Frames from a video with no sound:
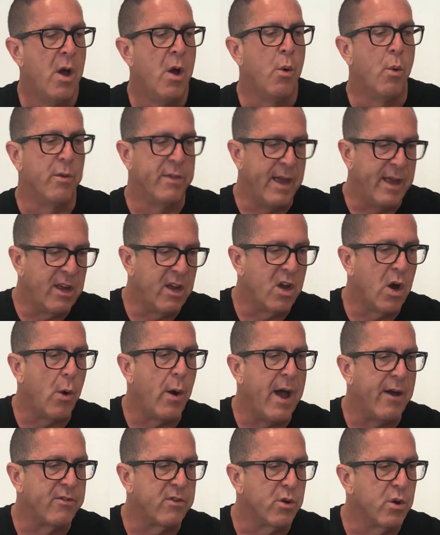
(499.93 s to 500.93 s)
Well, they can go
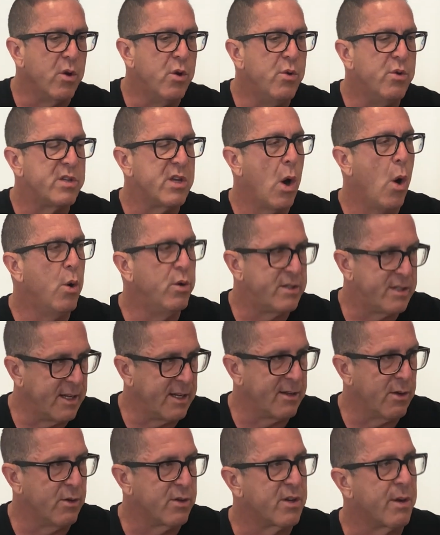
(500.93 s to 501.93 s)
after who's
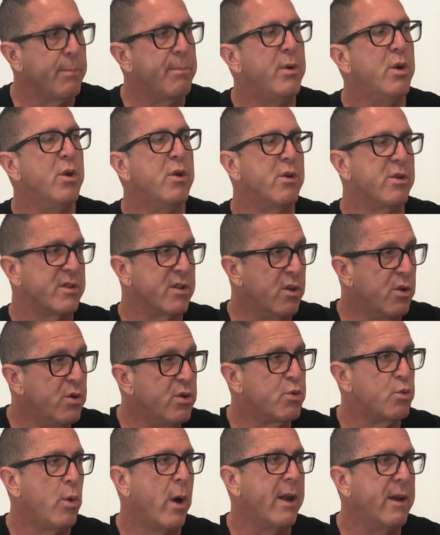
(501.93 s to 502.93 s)
hosting those computers,
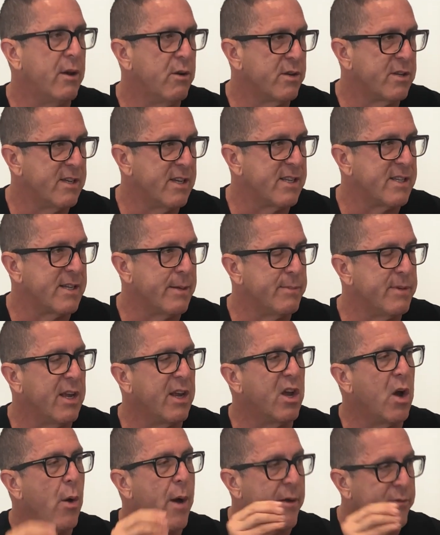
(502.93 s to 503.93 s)
who's running those systems,
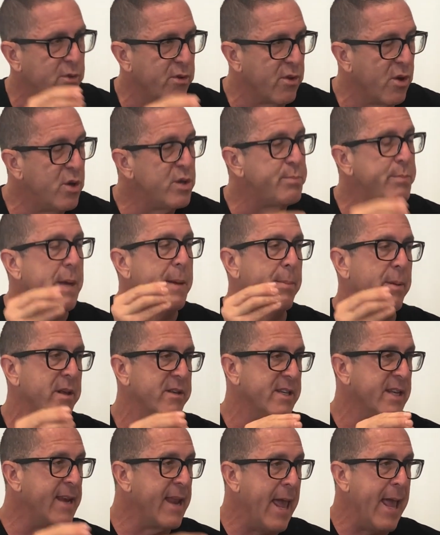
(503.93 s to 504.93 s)
and go after those people as
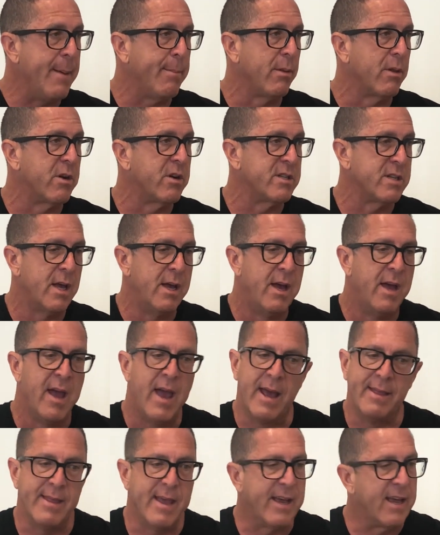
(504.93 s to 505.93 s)
enablers,
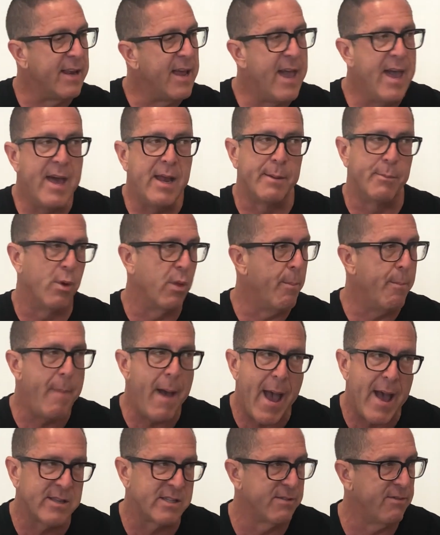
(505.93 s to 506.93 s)
and they can hit them with
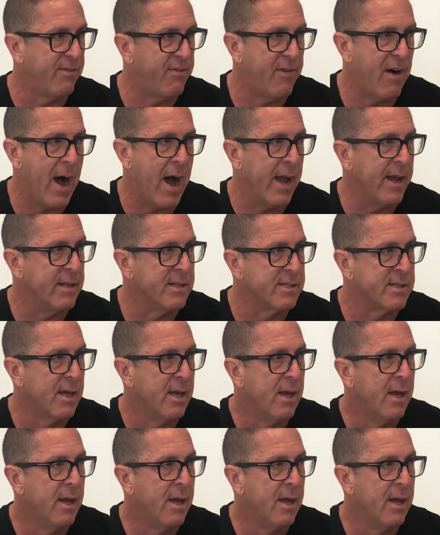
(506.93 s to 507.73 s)
massive fines.